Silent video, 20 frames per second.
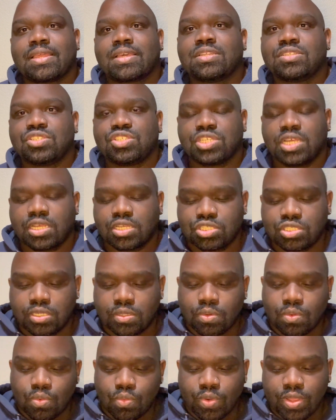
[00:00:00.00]

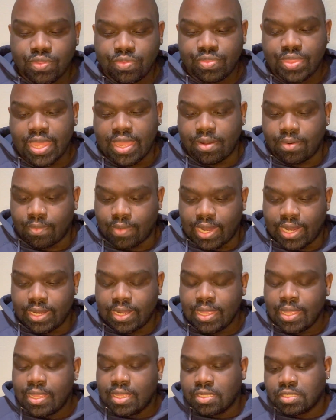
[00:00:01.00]
conjunction with that, right?
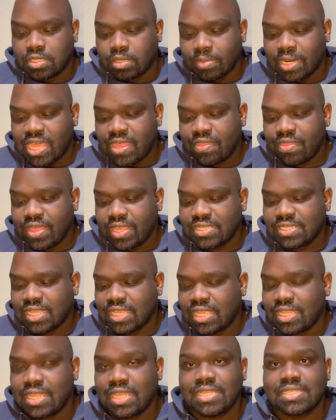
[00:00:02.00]
So I'm glad that they said
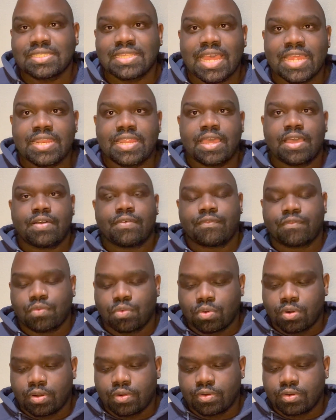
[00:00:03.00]
that they sat down
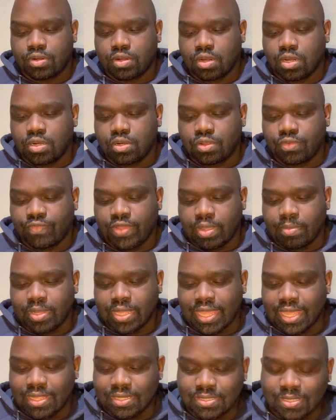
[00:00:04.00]
for, they're gonna do family
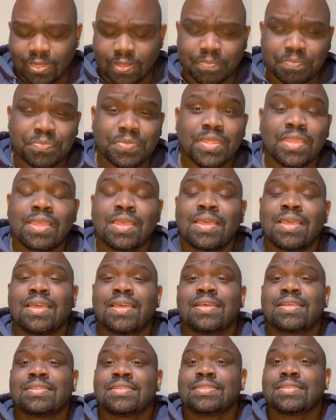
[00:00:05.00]
counseling.
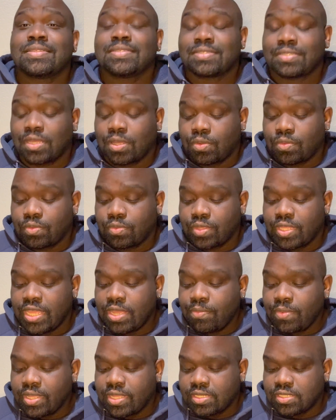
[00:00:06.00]
So
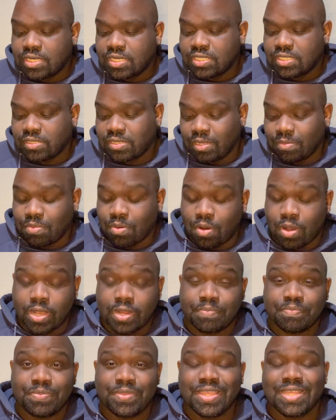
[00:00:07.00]
then we get to the tea
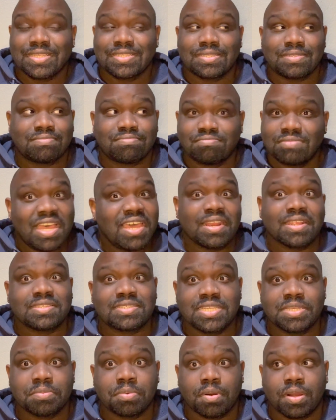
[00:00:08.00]
party. It's not a
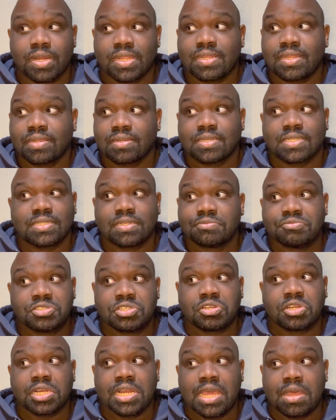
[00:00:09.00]
tea party dude, because they're
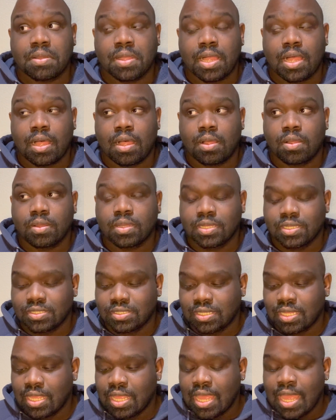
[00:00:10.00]
drinking alcohol
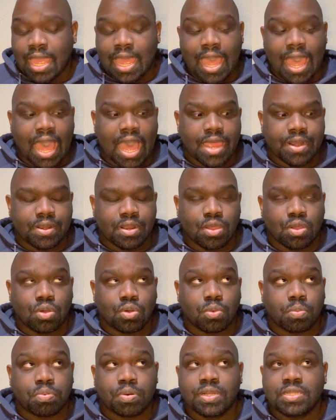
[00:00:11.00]
because I
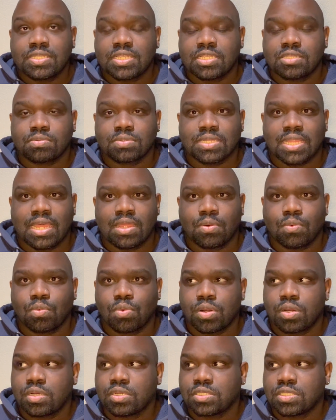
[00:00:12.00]
know Princess was like,
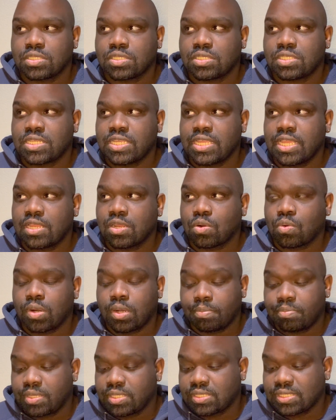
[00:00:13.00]
where's the tea and
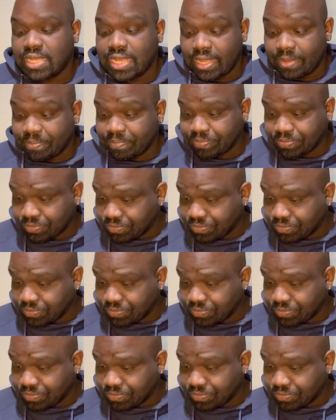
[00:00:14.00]
crumpets at?